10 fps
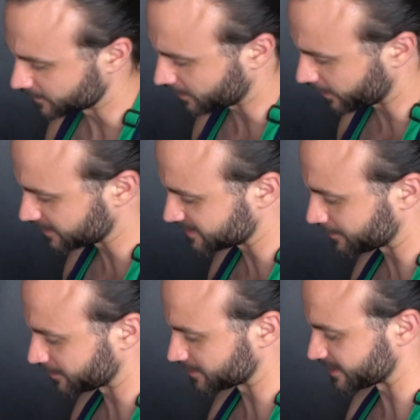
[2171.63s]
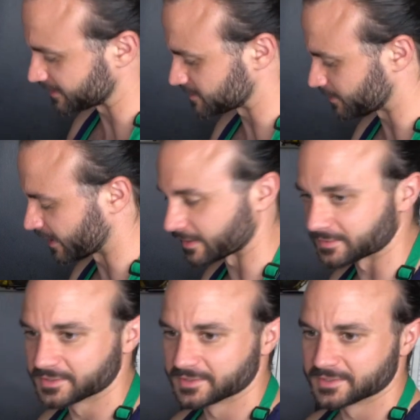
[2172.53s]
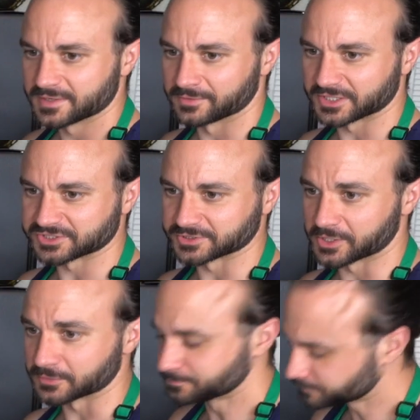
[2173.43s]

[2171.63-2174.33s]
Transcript: All right, team, I'm gonna take this bite and let you go.